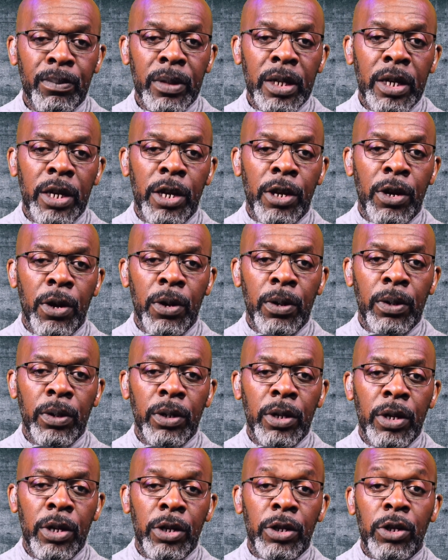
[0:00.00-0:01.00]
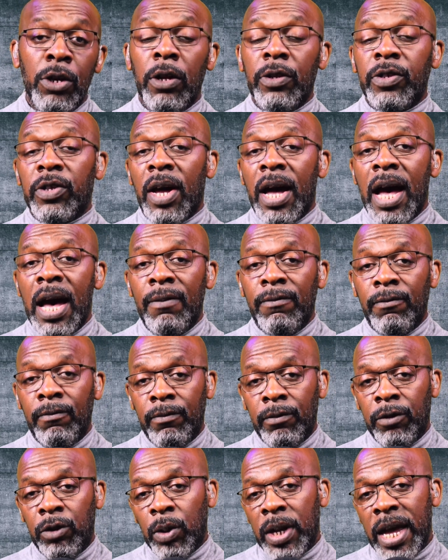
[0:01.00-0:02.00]
You also have
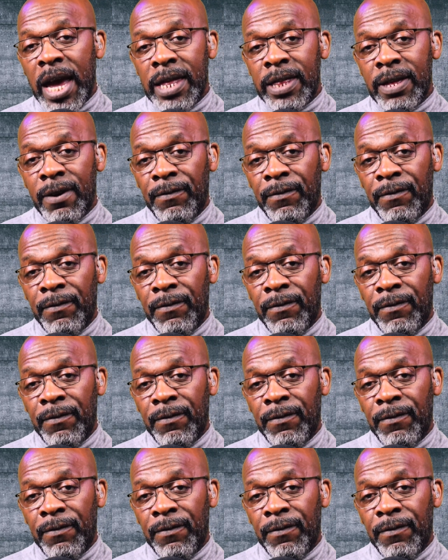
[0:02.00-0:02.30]
Together